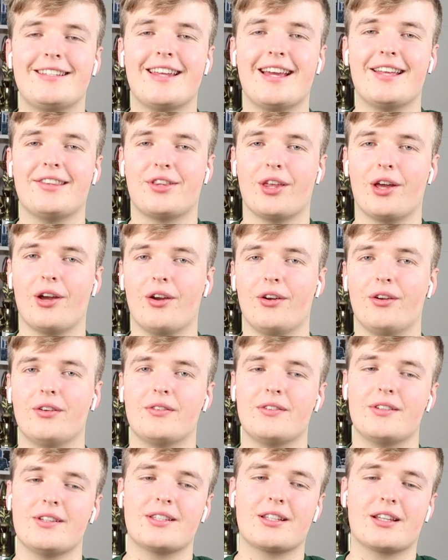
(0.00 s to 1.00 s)
he dead, though?
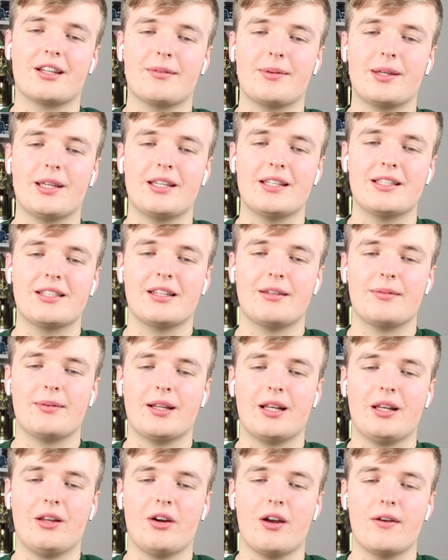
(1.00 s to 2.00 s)
Is it gonna be, he's gonna be
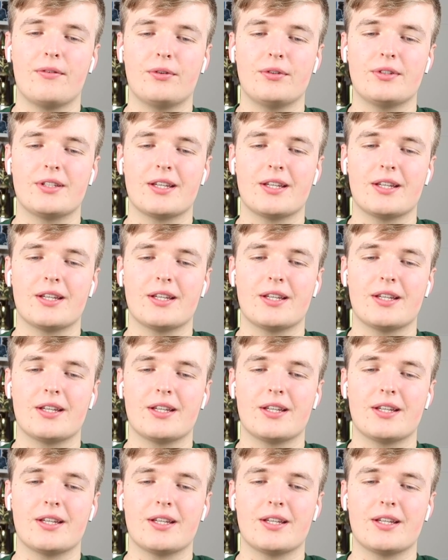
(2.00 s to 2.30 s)
alive